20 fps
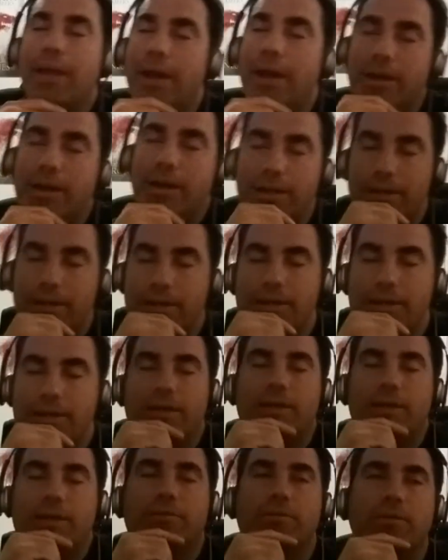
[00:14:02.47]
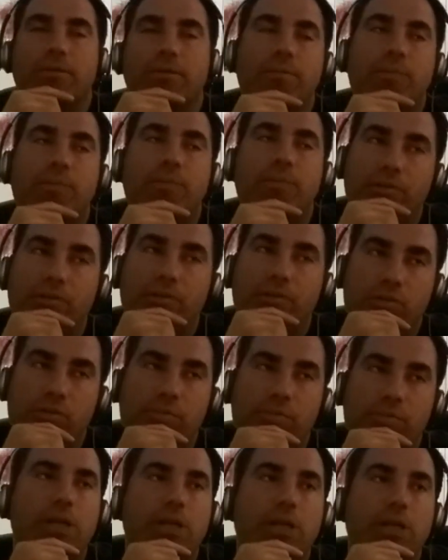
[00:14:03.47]
it puzzles me
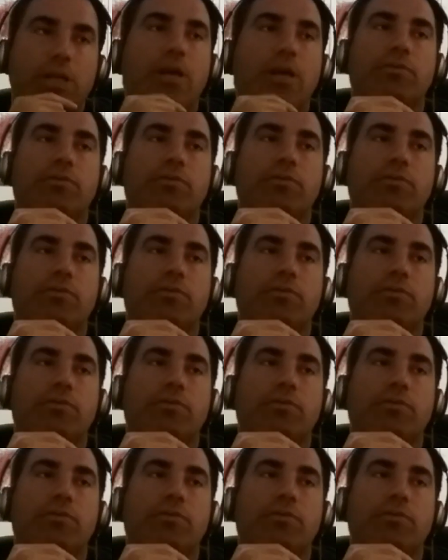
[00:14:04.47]
because